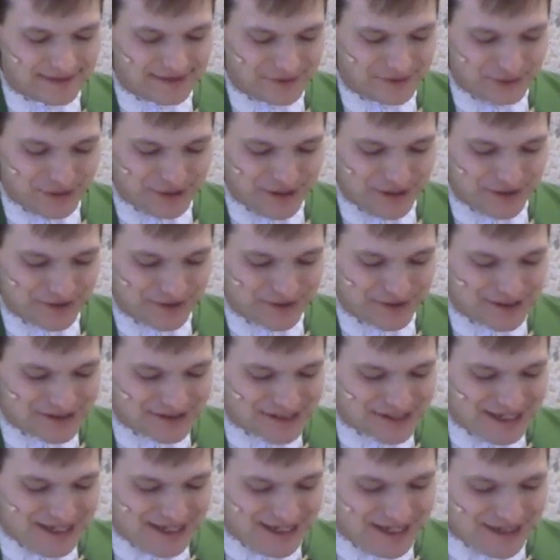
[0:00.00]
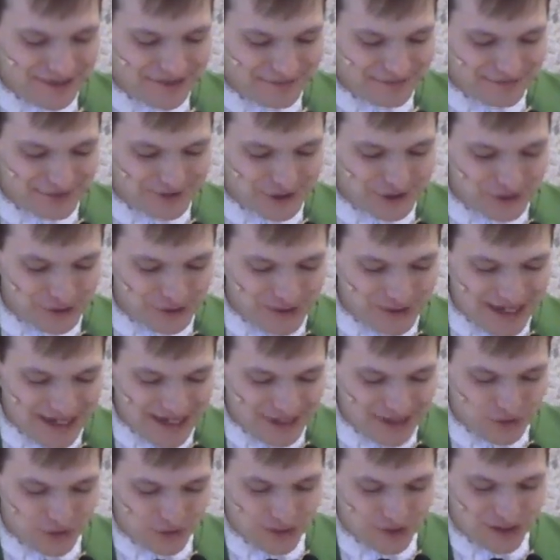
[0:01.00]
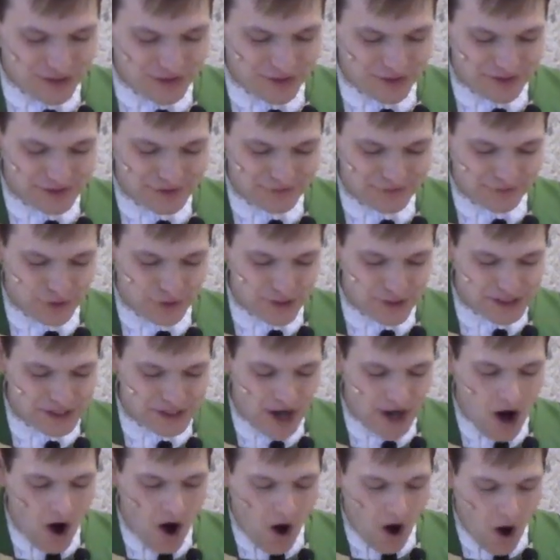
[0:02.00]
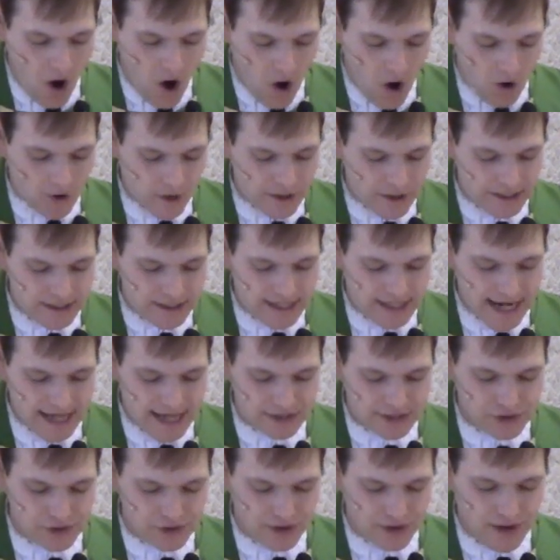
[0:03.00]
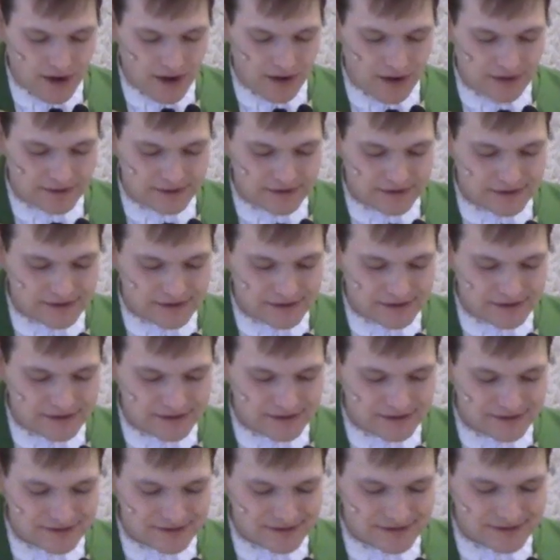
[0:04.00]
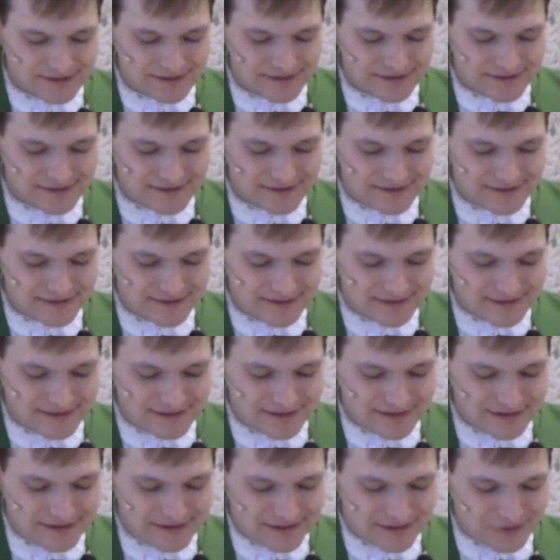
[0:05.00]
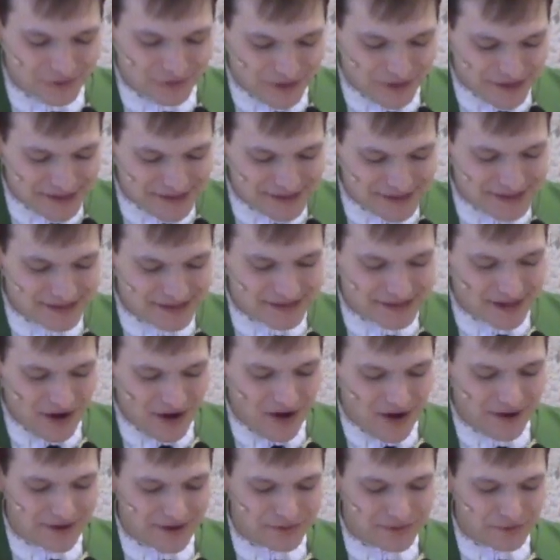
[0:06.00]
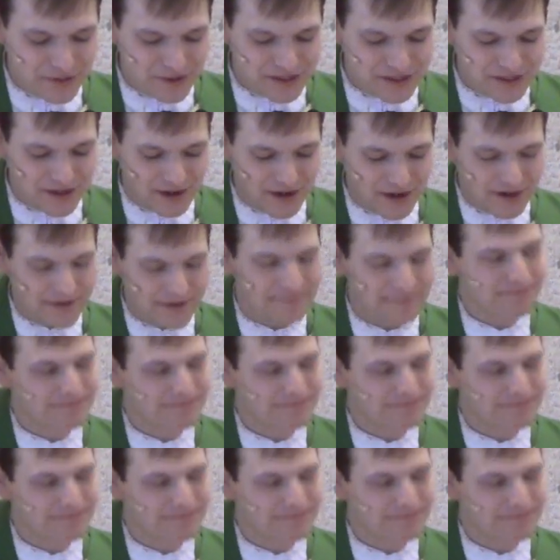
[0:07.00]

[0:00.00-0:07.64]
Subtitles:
We hear this. If today you hear his voice, harden not your hearts. What is it to harden one's heart?